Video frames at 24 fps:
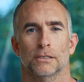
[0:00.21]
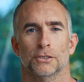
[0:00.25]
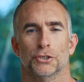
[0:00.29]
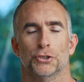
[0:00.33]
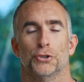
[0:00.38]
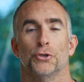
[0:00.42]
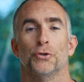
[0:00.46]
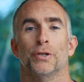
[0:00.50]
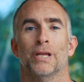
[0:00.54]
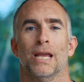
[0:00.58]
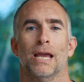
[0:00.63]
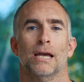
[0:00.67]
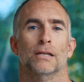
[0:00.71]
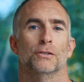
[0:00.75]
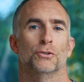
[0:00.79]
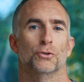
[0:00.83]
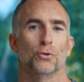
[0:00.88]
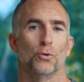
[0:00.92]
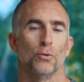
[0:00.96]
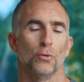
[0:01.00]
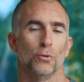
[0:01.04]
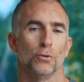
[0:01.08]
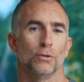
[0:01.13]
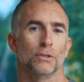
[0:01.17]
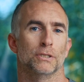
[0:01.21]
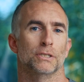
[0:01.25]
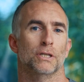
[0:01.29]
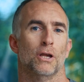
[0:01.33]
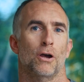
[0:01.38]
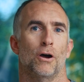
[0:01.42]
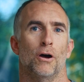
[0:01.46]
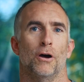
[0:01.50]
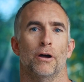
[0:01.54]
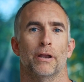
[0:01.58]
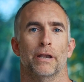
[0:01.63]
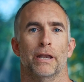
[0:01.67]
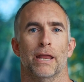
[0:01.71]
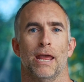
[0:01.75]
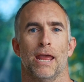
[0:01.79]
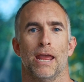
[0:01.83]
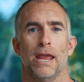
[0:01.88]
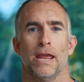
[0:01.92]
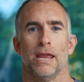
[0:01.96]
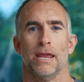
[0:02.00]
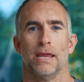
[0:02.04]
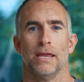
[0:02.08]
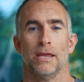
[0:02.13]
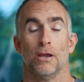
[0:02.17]
Shooting outdoors on
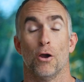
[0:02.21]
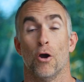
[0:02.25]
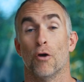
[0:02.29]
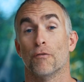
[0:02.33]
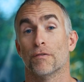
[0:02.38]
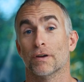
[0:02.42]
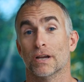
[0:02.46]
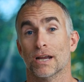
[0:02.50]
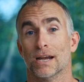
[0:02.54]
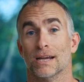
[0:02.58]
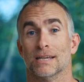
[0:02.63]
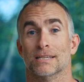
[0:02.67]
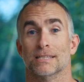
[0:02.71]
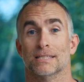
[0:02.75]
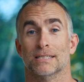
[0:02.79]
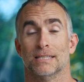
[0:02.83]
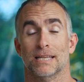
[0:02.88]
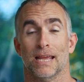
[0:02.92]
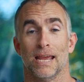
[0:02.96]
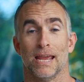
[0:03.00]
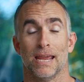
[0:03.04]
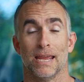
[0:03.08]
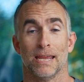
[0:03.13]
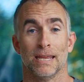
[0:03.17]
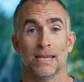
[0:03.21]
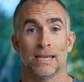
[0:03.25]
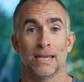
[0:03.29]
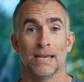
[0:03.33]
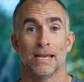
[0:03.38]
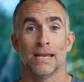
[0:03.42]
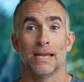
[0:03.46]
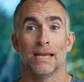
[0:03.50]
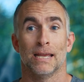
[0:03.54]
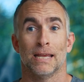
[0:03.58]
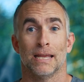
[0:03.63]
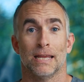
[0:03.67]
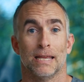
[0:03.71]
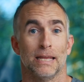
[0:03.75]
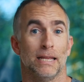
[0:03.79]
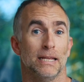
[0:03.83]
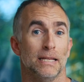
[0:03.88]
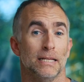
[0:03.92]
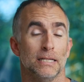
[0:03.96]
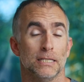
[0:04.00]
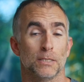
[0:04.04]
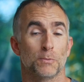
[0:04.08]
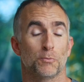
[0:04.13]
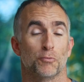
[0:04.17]
an overcast day
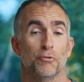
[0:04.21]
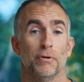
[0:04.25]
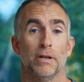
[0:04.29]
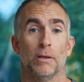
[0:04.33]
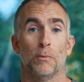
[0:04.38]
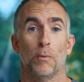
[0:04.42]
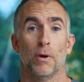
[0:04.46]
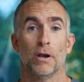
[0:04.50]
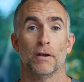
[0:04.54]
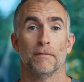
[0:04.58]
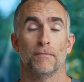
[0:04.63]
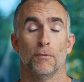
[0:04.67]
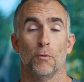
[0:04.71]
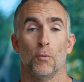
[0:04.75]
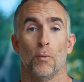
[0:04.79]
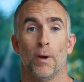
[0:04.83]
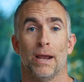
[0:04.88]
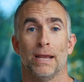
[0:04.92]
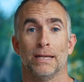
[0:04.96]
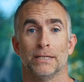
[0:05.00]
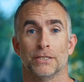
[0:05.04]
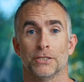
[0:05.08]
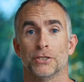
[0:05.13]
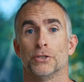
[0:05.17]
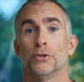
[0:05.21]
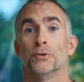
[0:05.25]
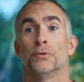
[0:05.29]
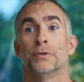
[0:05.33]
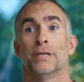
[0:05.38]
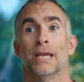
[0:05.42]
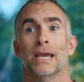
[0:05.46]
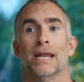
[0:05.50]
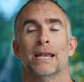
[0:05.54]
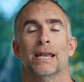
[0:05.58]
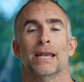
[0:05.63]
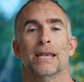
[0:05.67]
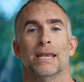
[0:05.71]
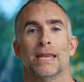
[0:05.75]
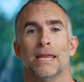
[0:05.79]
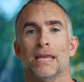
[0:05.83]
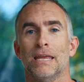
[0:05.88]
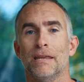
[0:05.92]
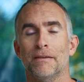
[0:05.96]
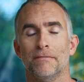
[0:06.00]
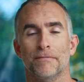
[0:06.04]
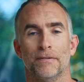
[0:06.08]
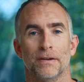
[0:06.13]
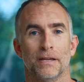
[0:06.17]
is a pretty wonderful way to get an
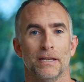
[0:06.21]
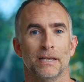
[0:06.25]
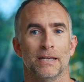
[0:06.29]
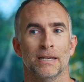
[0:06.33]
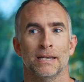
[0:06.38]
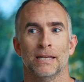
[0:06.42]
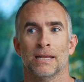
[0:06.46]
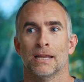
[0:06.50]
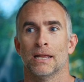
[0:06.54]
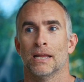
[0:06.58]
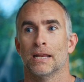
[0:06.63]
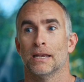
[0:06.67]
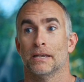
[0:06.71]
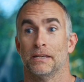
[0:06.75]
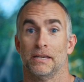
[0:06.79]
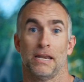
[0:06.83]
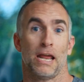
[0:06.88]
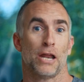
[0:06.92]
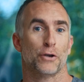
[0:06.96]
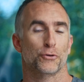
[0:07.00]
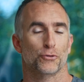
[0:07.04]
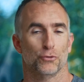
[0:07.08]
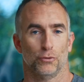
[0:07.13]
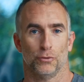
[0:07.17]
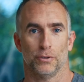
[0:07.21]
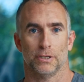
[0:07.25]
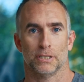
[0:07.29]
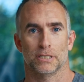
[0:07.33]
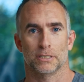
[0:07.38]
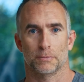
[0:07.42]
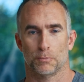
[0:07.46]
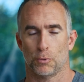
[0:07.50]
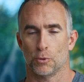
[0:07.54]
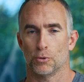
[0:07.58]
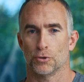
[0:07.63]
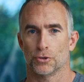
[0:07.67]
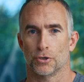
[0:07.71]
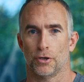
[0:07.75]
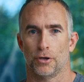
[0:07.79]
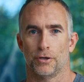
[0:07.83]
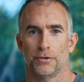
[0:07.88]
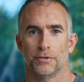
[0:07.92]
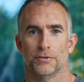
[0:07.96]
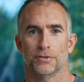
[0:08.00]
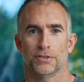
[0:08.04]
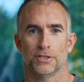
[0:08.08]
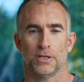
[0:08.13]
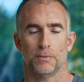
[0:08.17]
even, natural exposure on
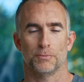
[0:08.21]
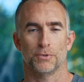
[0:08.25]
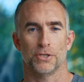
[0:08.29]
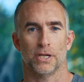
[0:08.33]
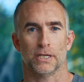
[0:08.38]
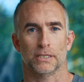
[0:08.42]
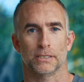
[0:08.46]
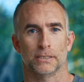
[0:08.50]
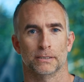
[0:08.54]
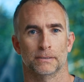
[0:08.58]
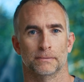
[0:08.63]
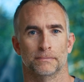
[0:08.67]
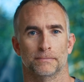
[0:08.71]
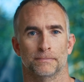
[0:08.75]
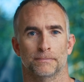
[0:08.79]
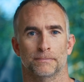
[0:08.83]
your subject.